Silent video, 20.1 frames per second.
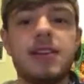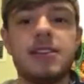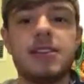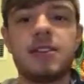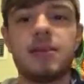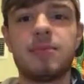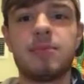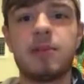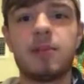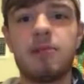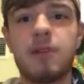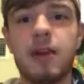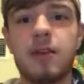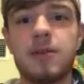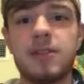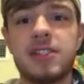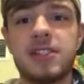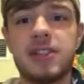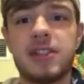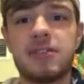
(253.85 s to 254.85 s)
Some
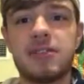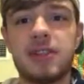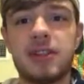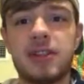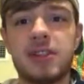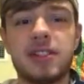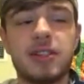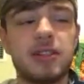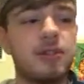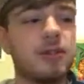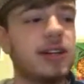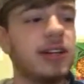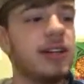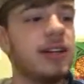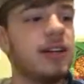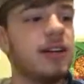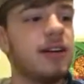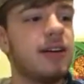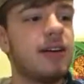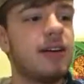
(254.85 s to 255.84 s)
prerequisites for this
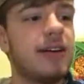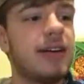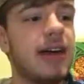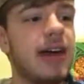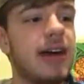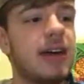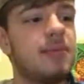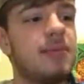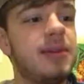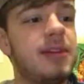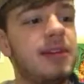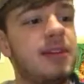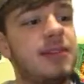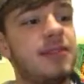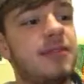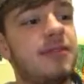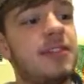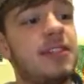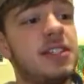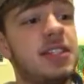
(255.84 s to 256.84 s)
degree are anatomy,
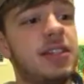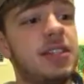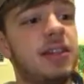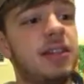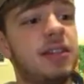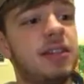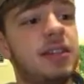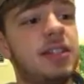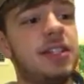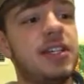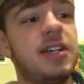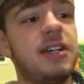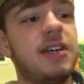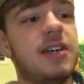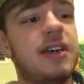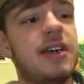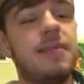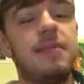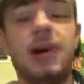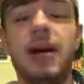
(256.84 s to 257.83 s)
physiology,
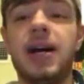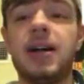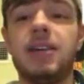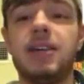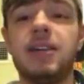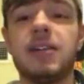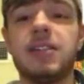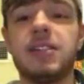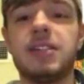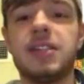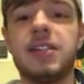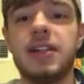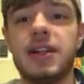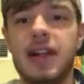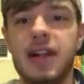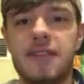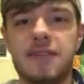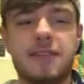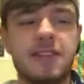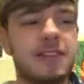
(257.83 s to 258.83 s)
biology,
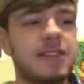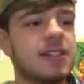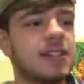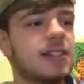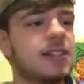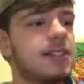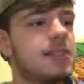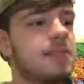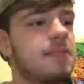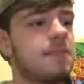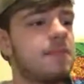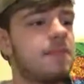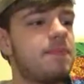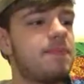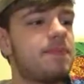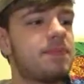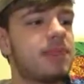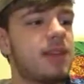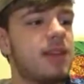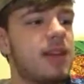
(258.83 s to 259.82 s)
and physics.
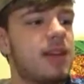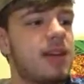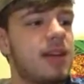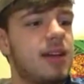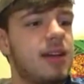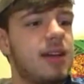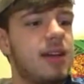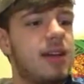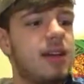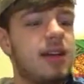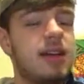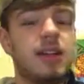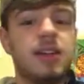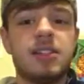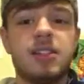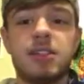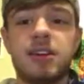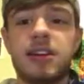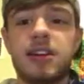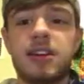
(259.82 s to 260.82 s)

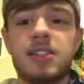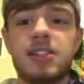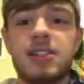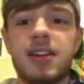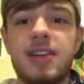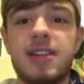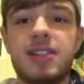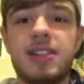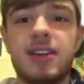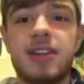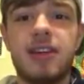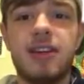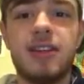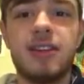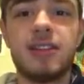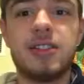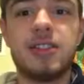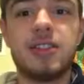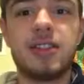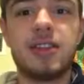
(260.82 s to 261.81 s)
During your studies in
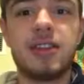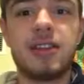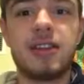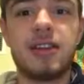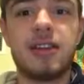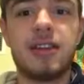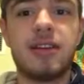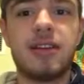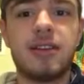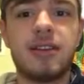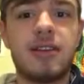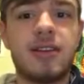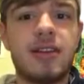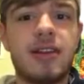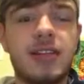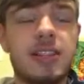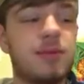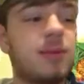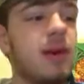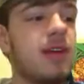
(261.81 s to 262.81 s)
college,
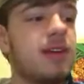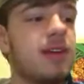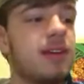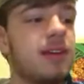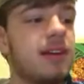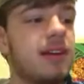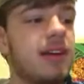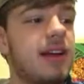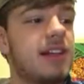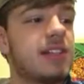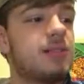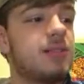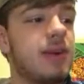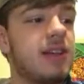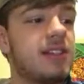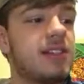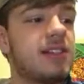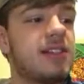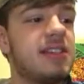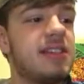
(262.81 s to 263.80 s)
as well as
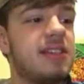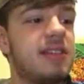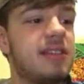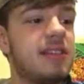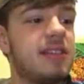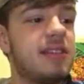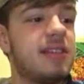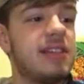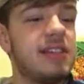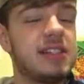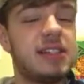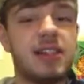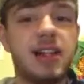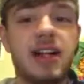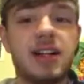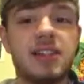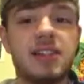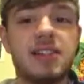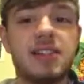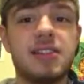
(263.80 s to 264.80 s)
these
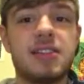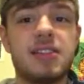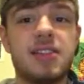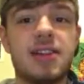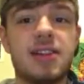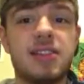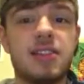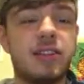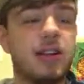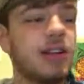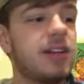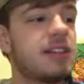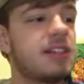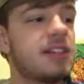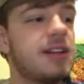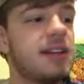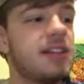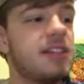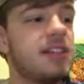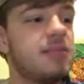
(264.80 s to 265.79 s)
classes, during your
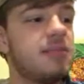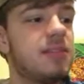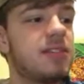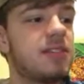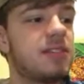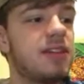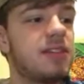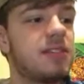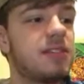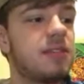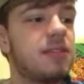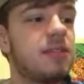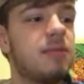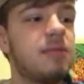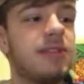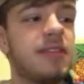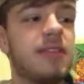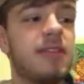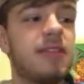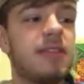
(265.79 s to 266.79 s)
studies you must also
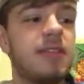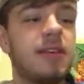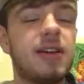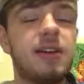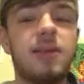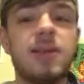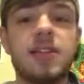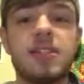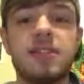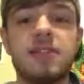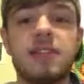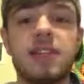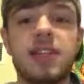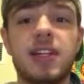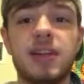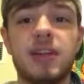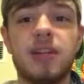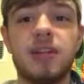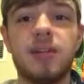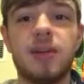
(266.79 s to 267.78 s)
complete 30 weeks of
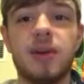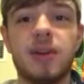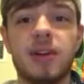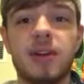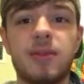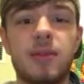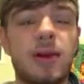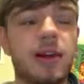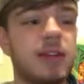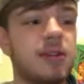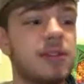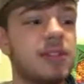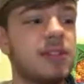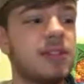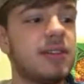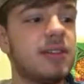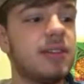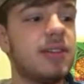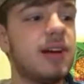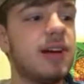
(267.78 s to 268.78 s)
clinical work while you are
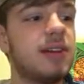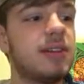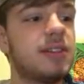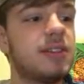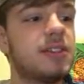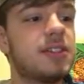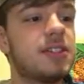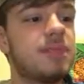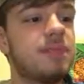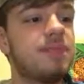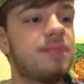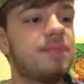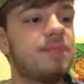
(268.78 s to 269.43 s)
still in college.